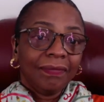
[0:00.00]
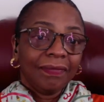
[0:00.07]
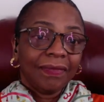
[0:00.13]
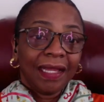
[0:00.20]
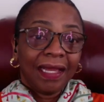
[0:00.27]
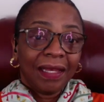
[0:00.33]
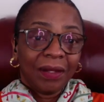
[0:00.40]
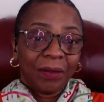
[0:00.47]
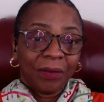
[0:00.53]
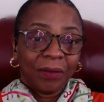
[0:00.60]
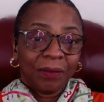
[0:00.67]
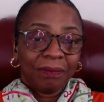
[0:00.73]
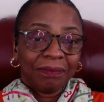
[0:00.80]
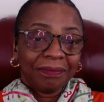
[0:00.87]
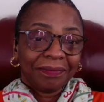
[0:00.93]
Hello,
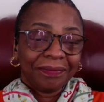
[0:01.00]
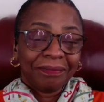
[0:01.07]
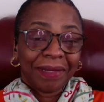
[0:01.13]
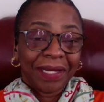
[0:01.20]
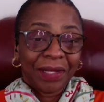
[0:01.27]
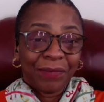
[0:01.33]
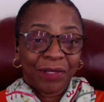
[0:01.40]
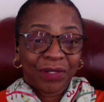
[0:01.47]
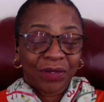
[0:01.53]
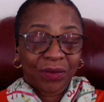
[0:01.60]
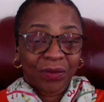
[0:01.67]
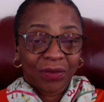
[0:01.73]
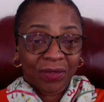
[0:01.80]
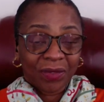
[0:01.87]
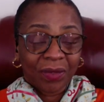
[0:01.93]
my name is
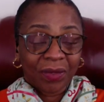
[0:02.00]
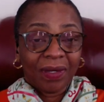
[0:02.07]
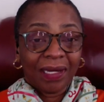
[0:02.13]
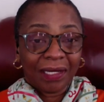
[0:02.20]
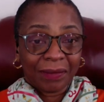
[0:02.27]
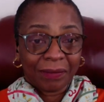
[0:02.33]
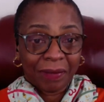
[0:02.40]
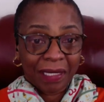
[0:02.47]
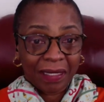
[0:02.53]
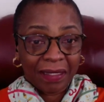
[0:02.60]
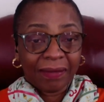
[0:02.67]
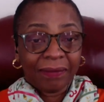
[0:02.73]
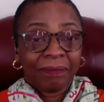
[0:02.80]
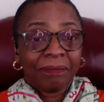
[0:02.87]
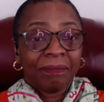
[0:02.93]
Uzo Akpele.
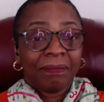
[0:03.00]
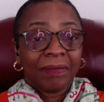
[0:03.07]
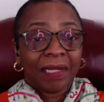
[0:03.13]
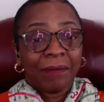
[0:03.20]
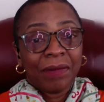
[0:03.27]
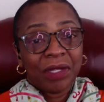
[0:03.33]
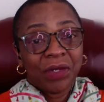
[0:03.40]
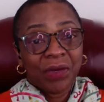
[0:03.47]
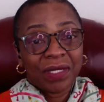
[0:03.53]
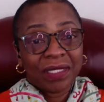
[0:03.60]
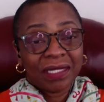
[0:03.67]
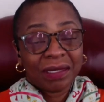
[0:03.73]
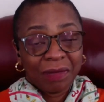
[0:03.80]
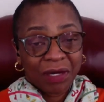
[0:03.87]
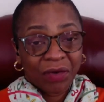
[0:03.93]
I'm a U.S.
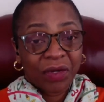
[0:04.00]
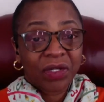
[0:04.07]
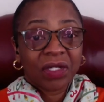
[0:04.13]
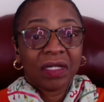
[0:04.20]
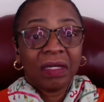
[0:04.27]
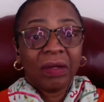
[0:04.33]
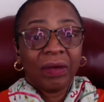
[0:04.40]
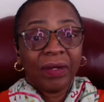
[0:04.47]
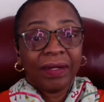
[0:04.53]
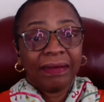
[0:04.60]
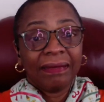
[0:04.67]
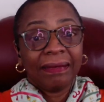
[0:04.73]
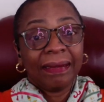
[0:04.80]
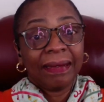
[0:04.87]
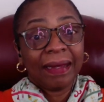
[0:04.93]
immigration
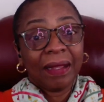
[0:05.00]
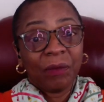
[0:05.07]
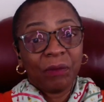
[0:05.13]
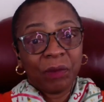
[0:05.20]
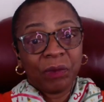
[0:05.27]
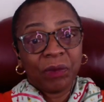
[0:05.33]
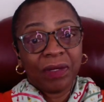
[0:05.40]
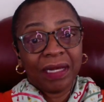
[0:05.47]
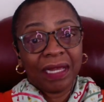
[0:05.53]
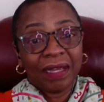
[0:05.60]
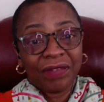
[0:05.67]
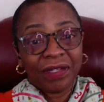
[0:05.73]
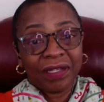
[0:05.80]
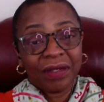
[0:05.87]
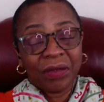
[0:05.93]
lawyer, and I help people
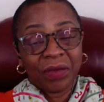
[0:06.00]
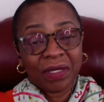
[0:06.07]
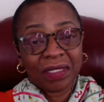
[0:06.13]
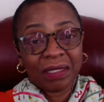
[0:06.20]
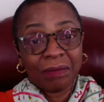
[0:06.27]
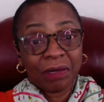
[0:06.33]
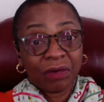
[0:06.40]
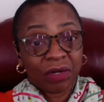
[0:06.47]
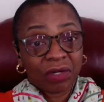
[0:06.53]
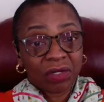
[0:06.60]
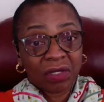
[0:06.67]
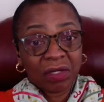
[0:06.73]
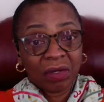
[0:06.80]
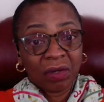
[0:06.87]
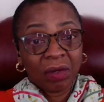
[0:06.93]
navigate U.S.
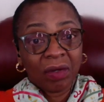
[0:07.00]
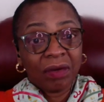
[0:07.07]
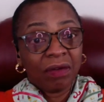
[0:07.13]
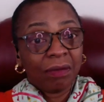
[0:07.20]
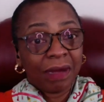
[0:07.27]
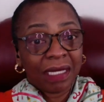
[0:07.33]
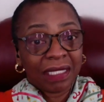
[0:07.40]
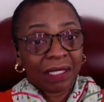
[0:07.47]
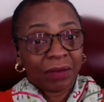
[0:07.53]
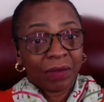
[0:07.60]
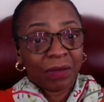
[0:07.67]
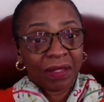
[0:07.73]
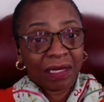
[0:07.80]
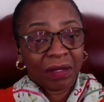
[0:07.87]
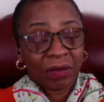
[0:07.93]
immigration law no matter where
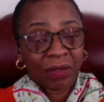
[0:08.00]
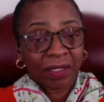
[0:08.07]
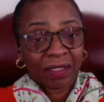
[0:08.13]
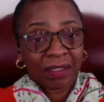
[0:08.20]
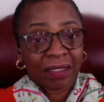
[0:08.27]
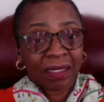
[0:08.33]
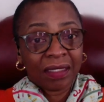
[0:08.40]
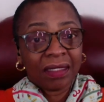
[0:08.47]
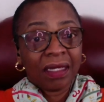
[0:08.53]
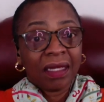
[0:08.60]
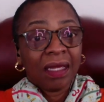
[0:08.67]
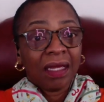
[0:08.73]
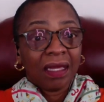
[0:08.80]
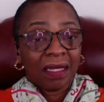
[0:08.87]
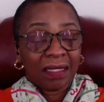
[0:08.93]
they're located,
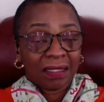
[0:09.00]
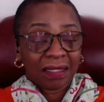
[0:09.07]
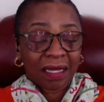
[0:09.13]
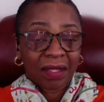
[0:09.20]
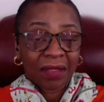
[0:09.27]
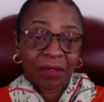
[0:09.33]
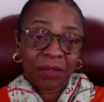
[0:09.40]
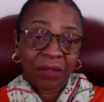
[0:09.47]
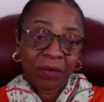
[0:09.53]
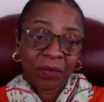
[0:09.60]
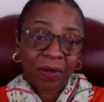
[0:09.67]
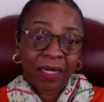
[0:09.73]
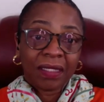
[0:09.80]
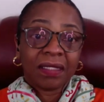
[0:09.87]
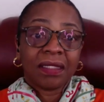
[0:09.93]
inside the
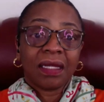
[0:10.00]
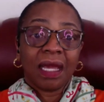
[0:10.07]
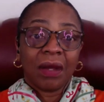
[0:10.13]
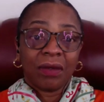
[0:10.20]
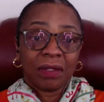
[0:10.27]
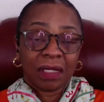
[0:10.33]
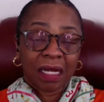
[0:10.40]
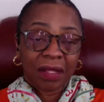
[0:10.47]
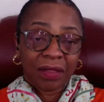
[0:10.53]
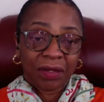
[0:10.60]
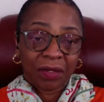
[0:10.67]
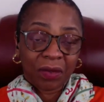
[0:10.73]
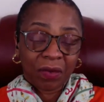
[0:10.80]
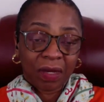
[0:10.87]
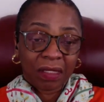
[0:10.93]
U.S., outside the
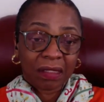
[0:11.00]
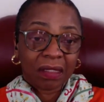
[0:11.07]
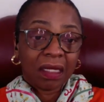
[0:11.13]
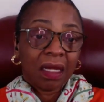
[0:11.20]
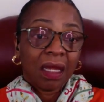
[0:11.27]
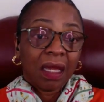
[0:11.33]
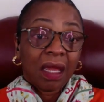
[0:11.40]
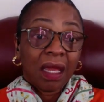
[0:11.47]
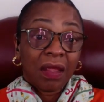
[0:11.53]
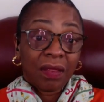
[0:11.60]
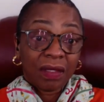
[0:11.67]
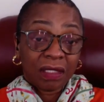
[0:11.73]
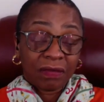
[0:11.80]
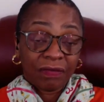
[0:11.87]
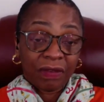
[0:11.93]
U.S. In
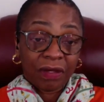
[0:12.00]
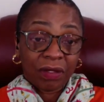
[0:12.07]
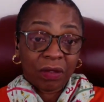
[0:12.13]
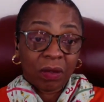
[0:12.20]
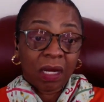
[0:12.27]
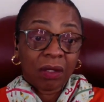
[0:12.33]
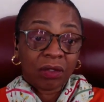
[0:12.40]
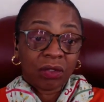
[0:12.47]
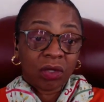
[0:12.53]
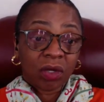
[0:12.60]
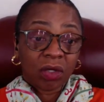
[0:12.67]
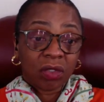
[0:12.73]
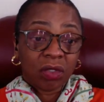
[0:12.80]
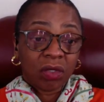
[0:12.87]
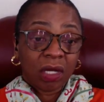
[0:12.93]
this video, I'll
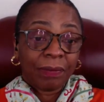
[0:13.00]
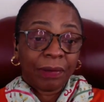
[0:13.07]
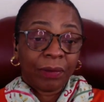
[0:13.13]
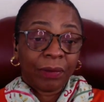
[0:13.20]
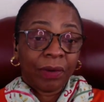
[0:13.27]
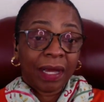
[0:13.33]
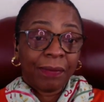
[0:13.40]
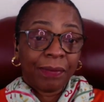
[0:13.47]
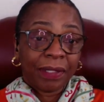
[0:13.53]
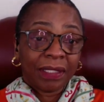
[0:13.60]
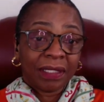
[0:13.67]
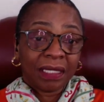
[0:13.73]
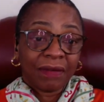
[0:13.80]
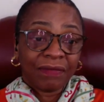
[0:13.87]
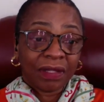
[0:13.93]
talk to you about what happens
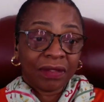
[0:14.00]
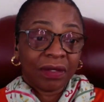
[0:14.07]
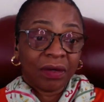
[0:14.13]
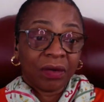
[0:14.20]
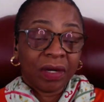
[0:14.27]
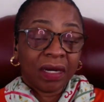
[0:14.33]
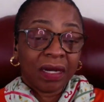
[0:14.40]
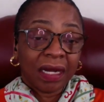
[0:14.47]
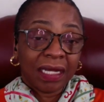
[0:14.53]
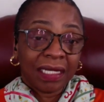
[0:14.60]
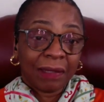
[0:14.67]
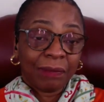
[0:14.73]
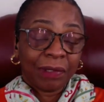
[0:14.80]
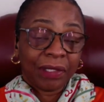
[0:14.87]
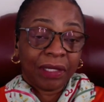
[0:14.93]
after the green card
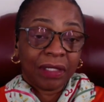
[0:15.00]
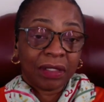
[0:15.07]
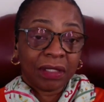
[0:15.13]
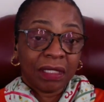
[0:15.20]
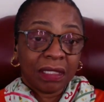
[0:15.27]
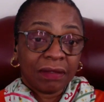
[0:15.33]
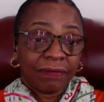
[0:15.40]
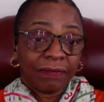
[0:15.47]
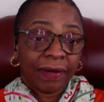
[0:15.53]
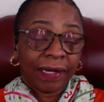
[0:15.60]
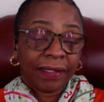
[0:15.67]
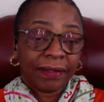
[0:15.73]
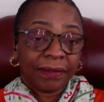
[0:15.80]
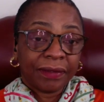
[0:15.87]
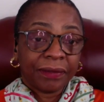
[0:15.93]
application is
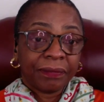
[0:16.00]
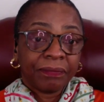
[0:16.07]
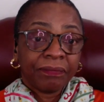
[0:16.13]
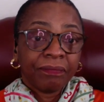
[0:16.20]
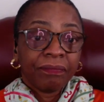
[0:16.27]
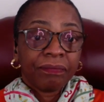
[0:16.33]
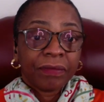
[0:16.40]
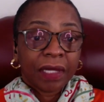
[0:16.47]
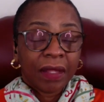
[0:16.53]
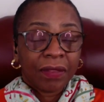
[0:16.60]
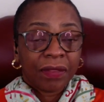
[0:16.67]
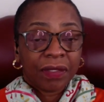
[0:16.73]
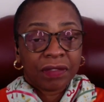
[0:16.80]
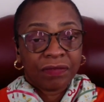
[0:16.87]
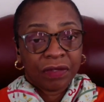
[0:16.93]
filed. And
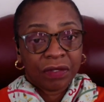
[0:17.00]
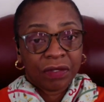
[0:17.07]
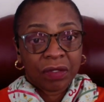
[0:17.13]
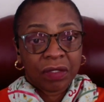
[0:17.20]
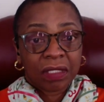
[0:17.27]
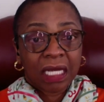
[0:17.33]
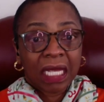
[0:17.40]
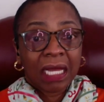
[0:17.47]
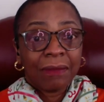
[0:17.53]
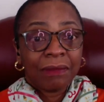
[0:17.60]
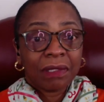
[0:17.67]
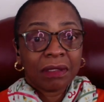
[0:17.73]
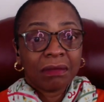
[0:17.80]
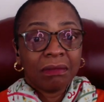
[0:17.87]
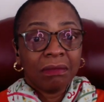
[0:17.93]
this video is aimed
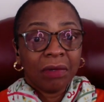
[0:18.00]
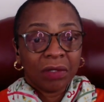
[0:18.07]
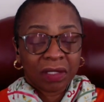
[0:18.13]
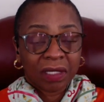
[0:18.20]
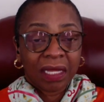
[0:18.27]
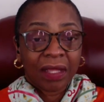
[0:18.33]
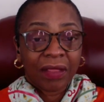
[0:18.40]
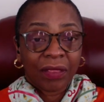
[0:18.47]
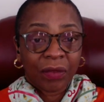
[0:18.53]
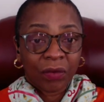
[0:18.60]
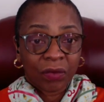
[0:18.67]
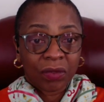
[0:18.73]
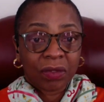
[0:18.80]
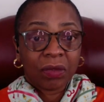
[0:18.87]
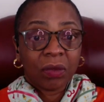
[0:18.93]
mostly at
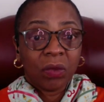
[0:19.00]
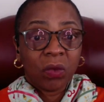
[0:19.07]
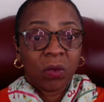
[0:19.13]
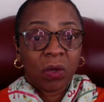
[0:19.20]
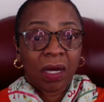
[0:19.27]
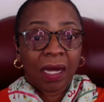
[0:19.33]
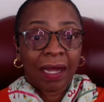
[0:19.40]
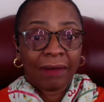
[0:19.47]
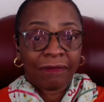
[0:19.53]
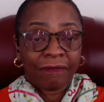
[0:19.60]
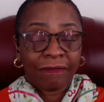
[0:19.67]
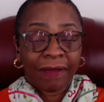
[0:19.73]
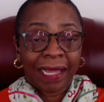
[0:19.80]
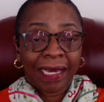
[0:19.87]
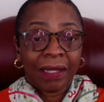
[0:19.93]
those who are
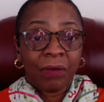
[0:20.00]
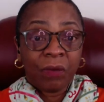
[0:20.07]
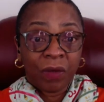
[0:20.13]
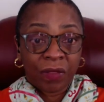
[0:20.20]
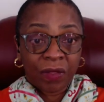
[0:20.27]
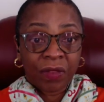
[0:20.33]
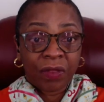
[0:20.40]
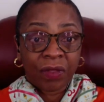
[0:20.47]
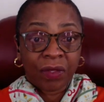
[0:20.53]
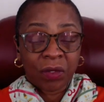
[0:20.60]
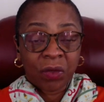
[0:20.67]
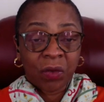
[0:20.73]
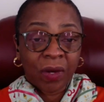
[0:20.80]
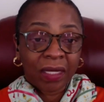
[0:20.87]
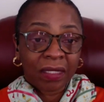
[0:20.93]
filing within the
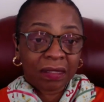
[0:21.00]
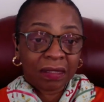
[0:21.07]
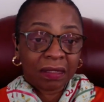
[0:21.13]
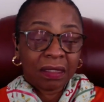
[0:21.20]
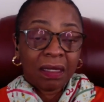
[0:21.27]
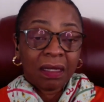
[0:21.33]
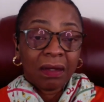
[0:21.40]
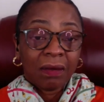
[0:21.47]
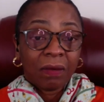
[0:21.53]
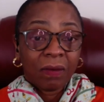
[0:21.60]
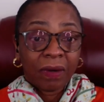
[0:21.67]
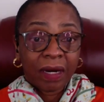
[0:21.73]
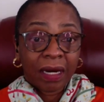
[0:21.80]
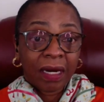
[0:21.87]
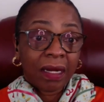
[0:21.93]
U.S.,
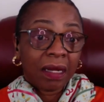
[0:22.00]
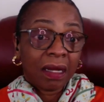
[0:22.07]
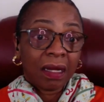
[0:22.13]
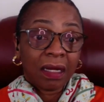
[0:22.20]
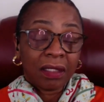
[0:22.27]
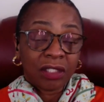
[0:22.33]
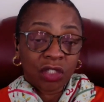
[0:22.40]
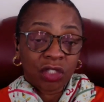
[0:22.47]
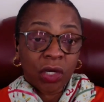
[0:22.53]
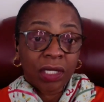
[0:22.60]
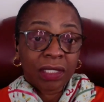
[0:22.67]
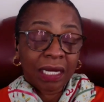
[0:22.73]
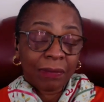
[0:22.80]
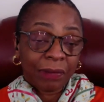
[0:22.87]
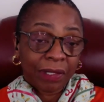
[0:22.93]
where a joint
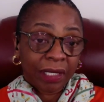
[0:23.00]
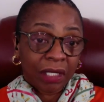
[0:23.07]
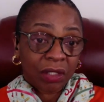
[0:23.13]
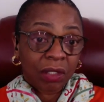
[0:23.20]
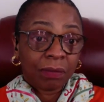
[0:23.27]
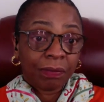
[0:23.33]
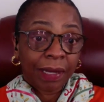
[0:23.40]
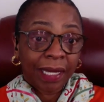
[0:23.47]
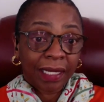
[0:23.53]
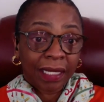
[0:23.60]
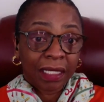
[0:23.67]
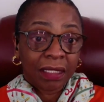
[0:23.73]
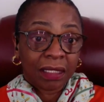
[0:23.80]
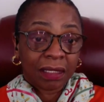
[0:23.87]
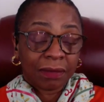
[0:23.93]
application
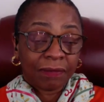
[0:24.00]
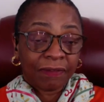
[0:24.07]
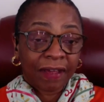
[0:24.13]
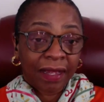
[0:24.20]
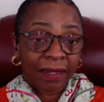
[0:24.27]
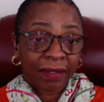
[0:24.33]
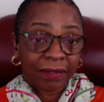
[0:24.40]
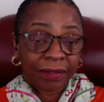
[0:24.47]
package is filed.